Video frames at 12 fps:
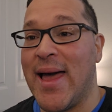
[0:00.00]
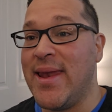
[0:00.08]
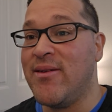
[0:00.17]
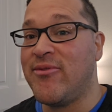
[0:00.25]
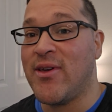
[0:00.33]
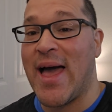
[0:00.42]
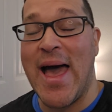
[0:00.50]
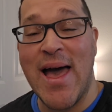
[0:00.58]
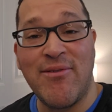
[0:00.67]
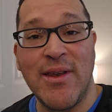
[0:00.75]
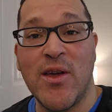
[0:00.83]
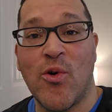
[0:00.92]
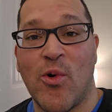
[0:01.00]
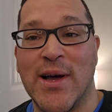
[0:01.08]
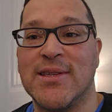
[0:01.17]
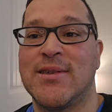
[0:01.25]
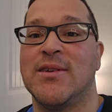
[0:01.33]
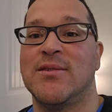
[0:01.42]
And if you have any
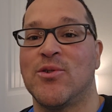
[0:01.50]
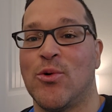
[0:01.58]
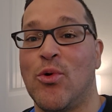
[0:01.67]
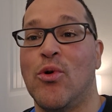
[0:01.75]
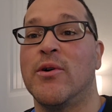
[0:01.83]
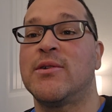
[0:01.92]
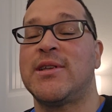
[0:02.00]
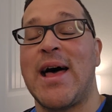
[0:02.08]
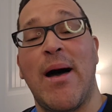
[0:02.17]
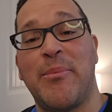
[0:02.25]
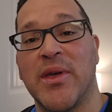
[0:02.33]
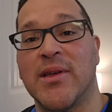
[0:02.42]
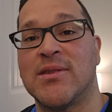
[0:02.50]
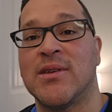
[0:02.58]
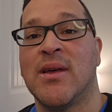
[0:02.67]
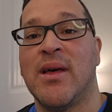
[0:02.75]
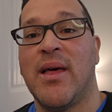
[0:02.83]
questions or topics